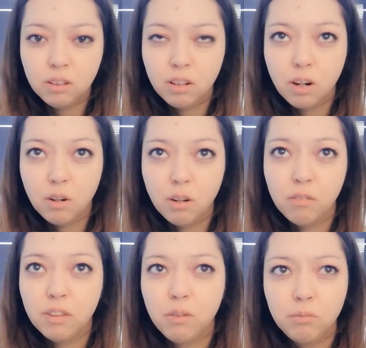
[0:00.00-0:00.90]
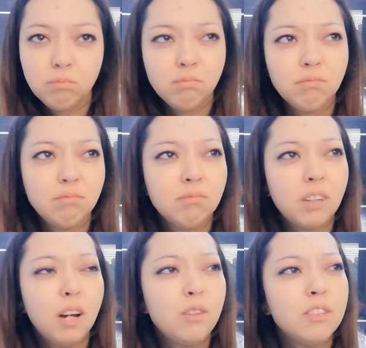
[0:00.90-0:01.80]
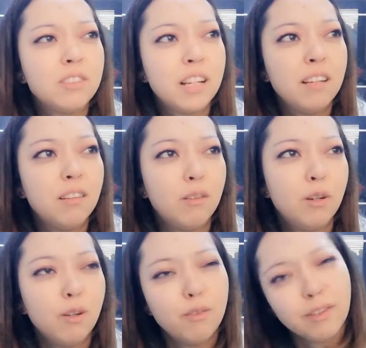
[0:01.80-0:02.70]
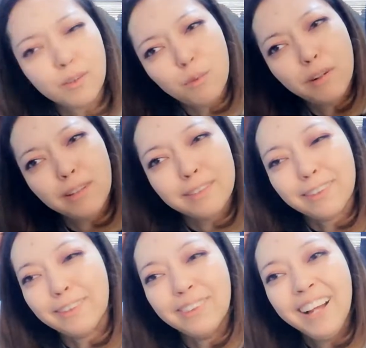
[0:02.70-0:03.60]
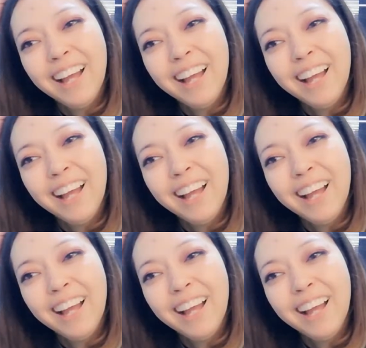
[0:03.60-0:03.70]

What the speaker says: how do you say, all over the world? No,